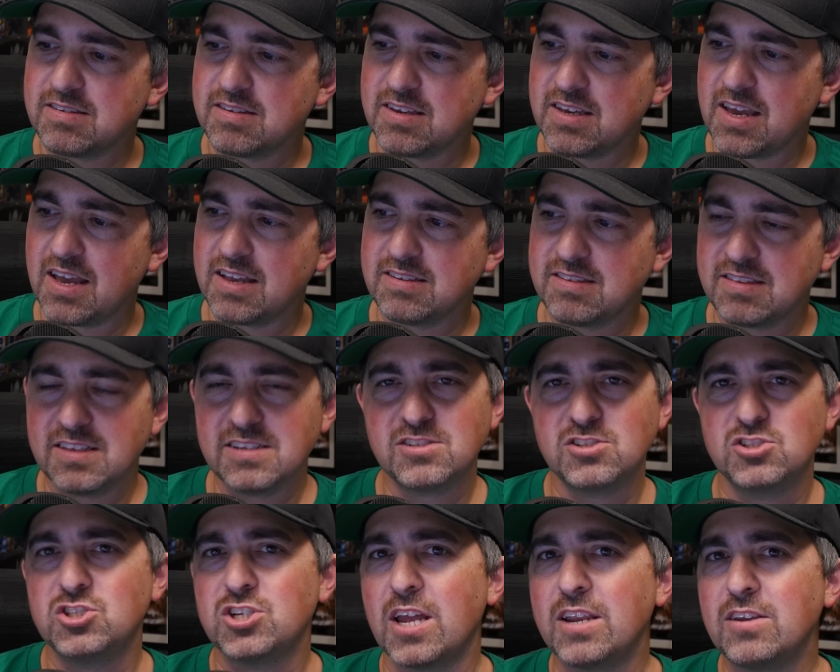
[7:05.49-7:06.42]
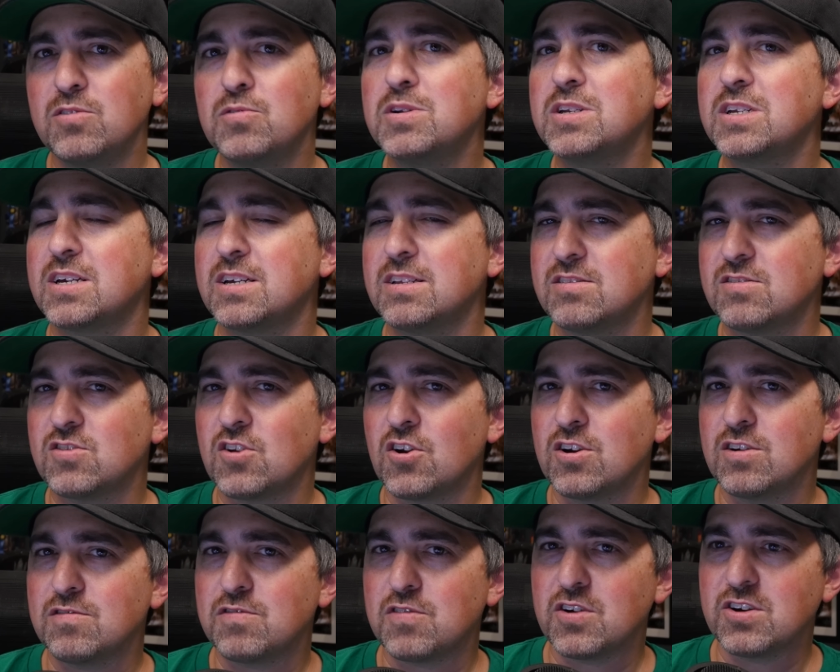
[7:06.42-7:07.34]
this genuine
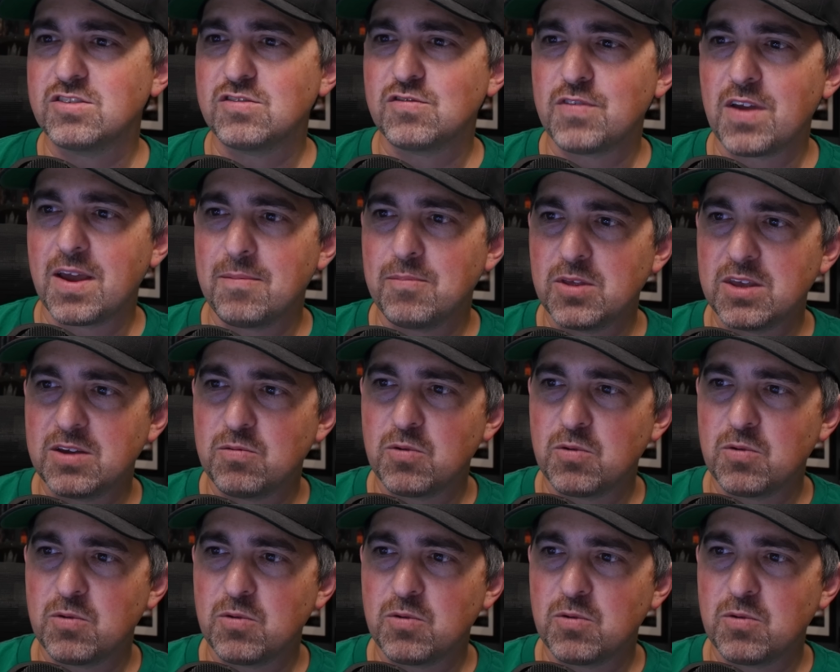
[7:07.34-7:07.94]
concern for his family,